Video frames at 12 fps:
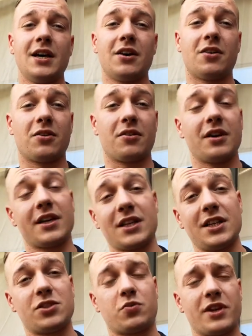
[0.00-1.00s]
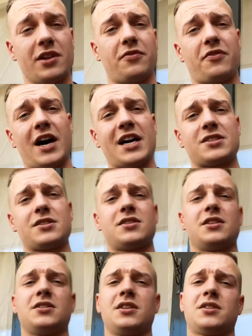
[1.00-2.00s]
or at least really fast,
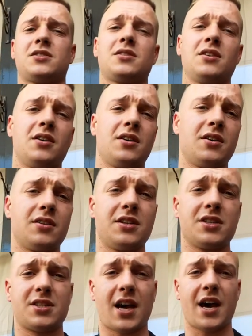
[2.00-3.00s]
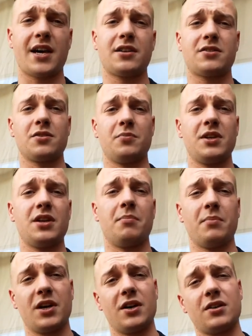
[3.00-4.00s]
since it's designed to be a
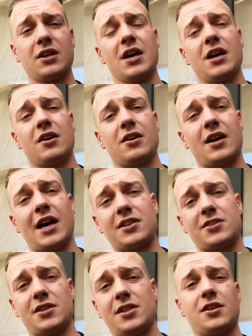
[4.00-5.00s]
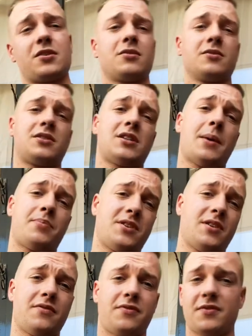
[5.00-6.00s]
male anticonceptive